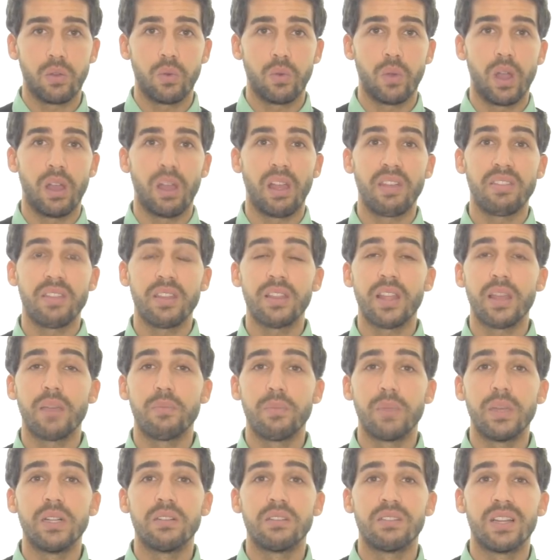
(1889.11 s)
Well, I think that
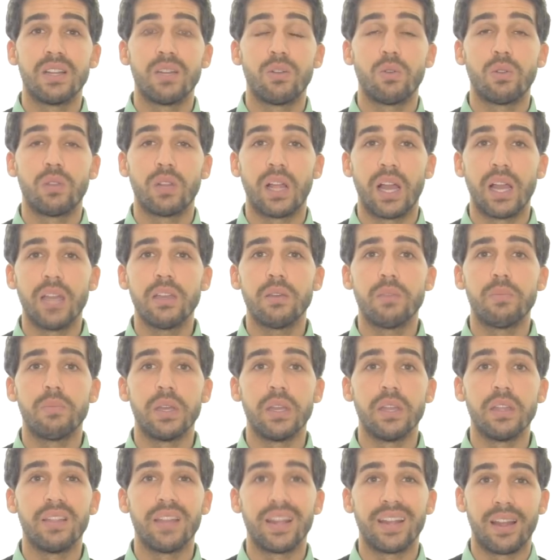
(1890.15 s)
means they don't like
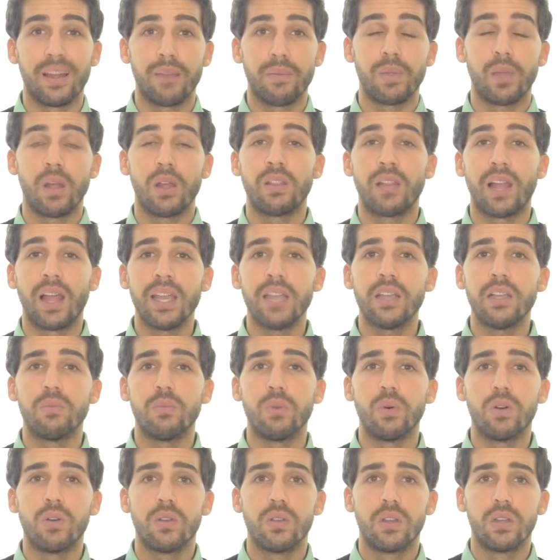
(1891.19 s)
me, that I'm
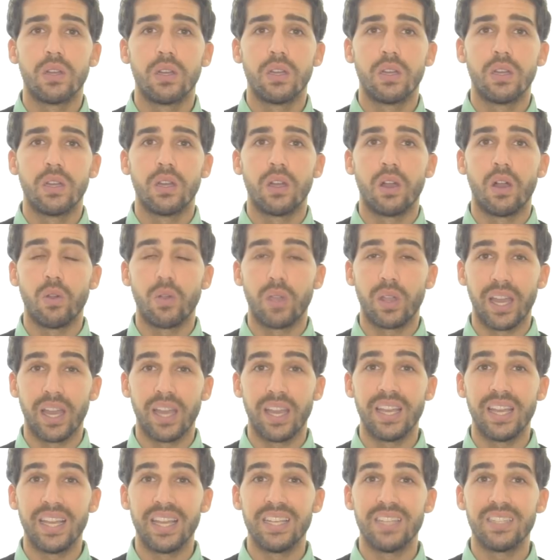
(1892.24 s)
unlikable.
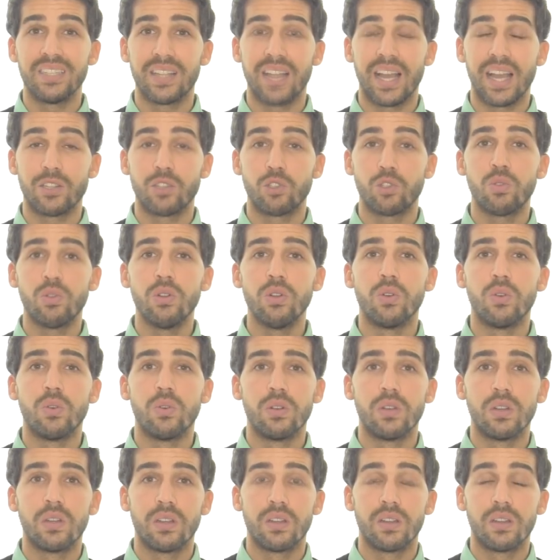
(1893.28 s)
Okay, is that true?
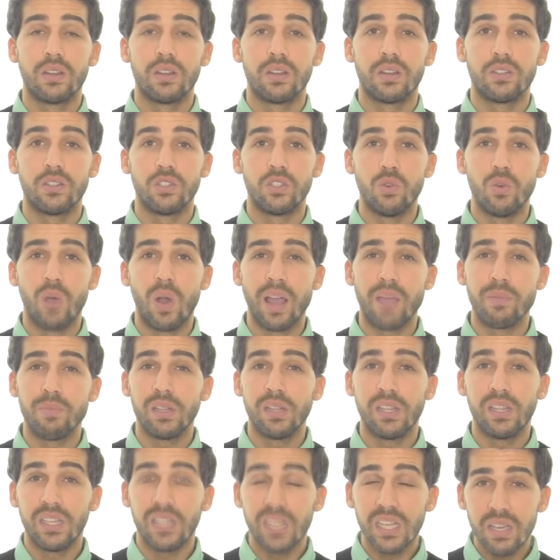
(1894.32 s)
Do I
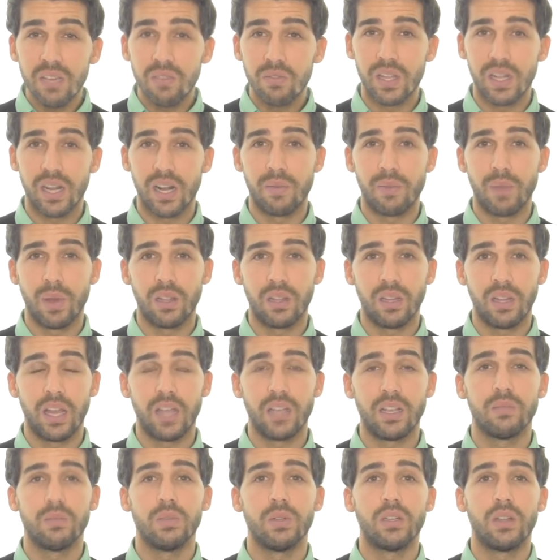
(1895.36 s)
believe that I'm
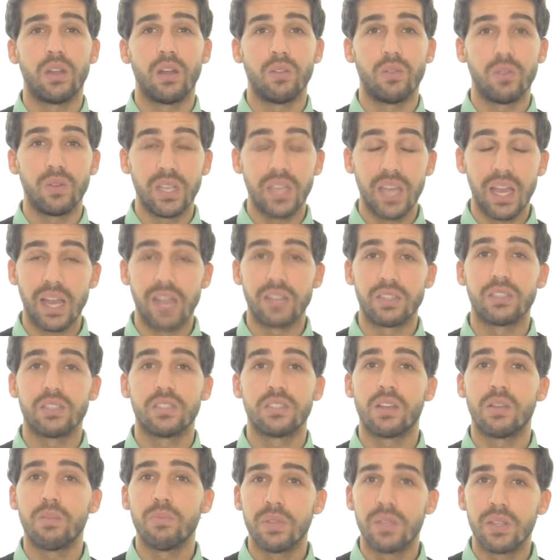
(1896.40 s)
unlikable enough?
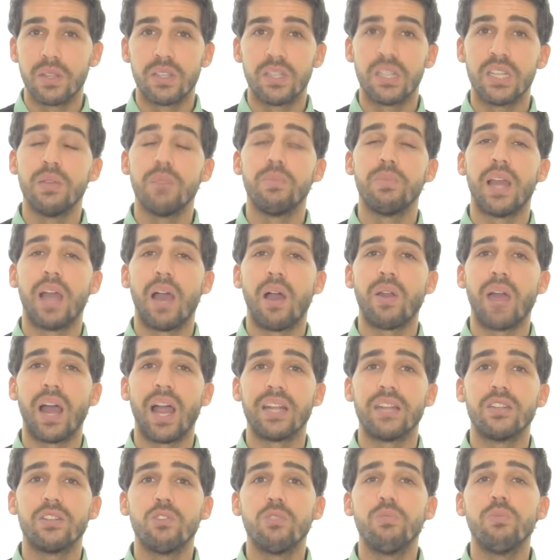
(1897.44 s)
Yes, deep down,
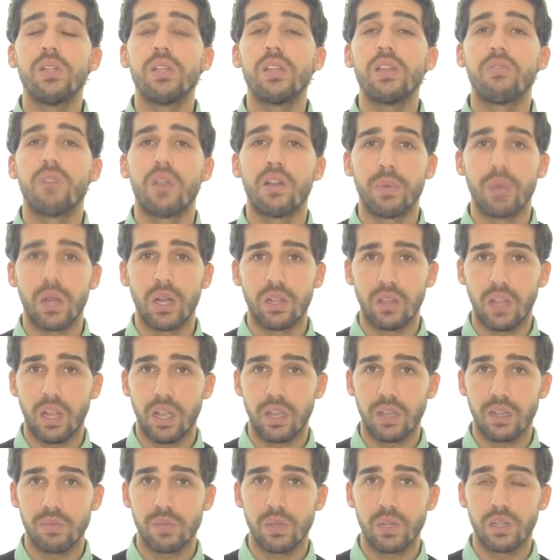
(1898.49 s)
I do believe I'm
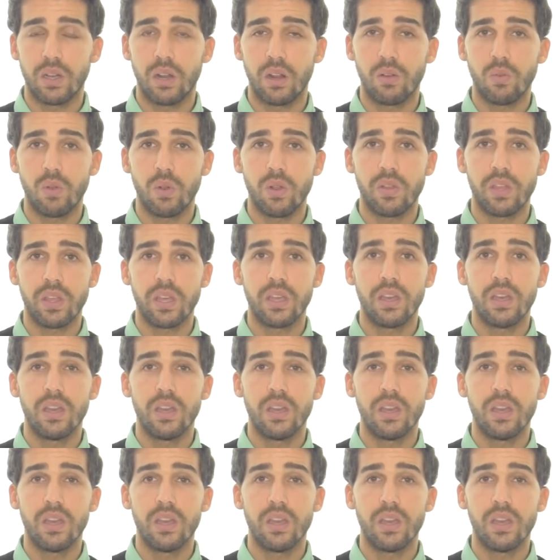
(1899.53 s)
unlikable and unworthy.